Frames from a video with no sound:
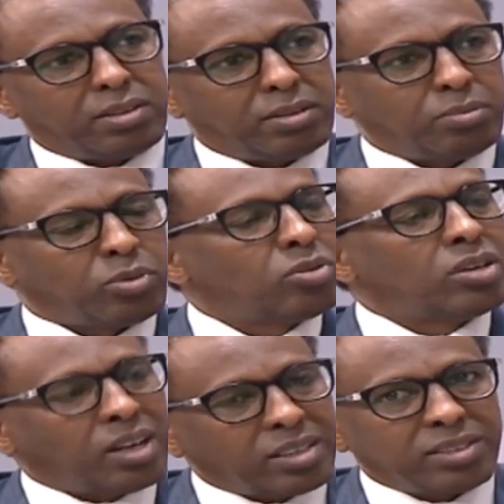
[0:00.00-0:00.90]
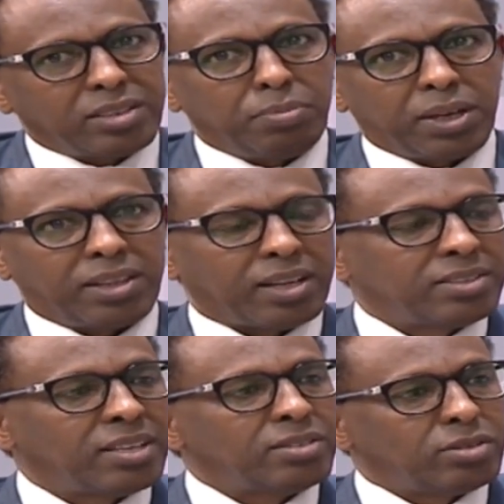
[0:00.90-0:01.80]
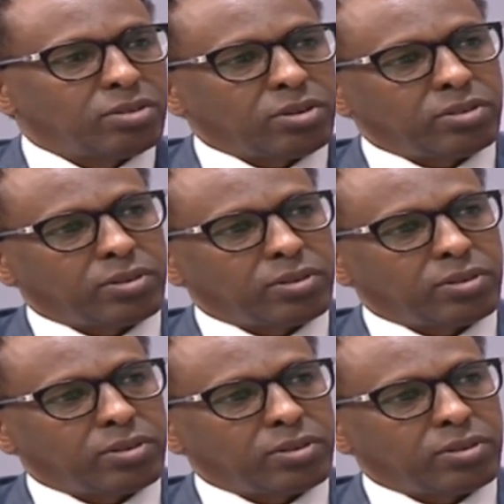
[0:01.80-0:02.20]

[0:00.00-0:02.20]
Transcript: Miguna doesn't make that sense, you know.